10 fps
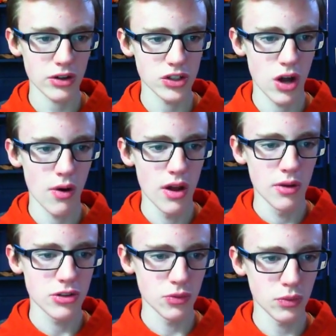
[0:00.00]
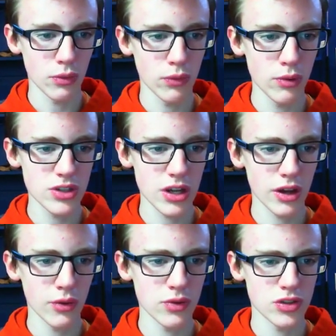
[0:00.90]
So, so what, what was it?
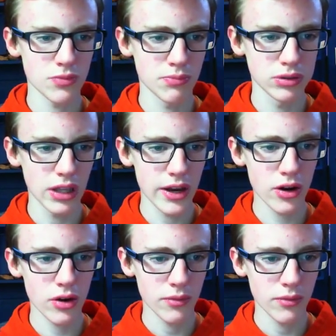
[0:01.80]
It was player,